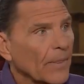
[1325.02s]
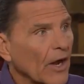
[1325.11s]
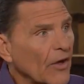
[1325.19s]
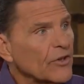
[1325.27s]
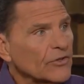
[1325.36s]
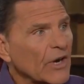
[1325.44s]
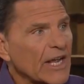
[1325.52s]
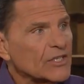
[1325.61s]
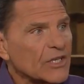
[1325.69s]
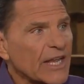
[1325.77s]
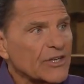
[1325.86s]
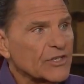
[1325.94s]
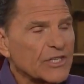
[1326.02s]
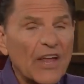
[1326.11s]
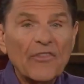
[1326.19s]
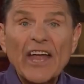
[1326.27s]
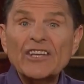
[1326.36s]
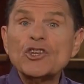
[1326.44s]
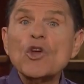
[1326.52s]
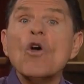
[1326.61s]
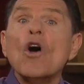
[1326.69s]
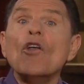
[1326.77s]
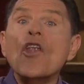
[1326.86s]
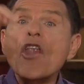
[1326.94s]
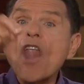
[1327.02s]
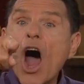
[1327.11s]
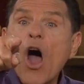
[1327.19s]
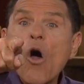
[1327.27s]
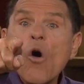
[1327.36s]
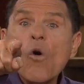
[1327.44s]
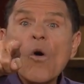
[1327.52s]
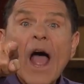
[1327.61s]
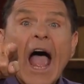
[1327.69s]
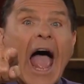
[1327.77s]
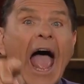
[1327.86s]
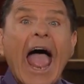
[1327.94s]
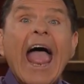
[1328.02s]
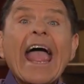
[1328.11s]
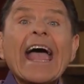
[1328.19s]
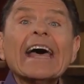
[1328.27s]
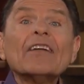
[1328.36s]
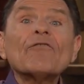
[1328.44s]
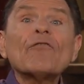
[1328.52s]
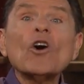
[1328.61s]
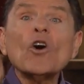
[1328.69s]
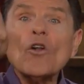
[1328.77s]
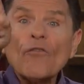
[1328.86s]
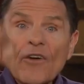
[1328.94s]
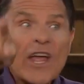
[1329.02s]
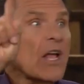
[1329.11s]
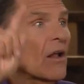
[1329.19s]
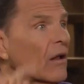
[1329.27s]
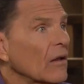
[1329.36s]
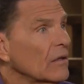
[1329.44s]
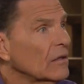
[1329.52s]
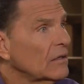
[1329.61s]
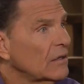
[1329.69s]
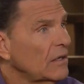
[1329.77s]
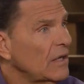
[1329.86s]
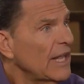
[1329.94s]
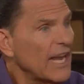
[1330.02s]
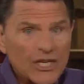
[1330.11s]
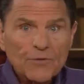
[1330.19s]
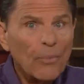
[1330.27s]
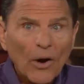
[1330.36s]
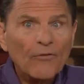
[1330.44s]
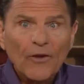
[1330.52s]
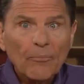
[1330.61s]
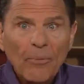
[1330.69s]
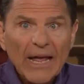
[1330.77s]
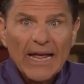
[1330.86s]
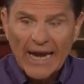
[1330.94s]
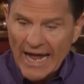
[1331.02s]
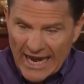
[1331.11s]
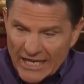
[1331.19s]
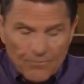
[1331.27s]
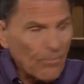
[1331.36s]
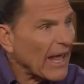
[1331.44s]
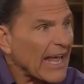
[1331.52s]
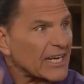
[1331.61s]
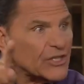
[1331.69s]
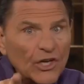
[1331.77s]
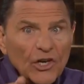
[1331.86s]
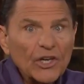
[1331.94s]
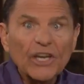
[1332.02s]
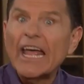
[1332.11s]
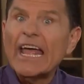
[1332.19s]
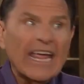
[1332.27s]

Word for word: Other translations said that you know and fulfill His perfect plan. His plan is good.